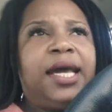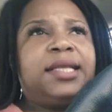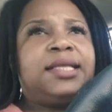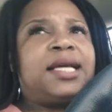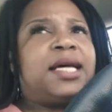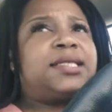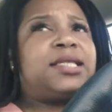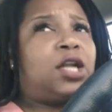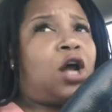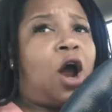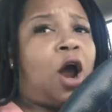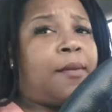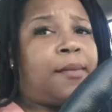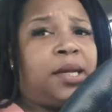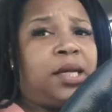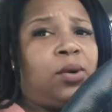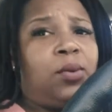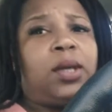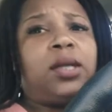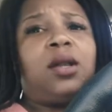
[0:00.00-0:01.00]
doesn't harm
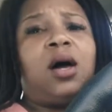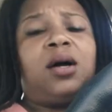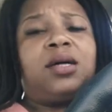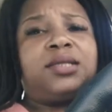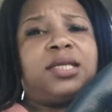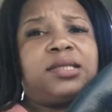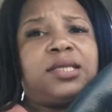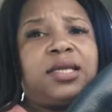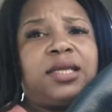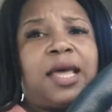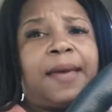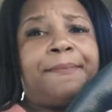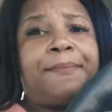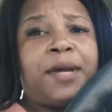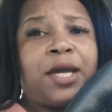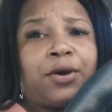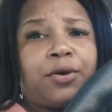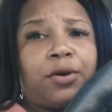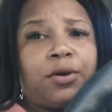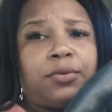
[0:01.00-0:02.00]
anyone long as it's in that
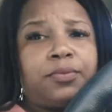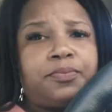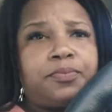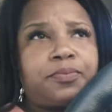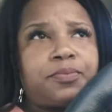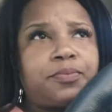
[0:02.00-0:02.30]
barrel.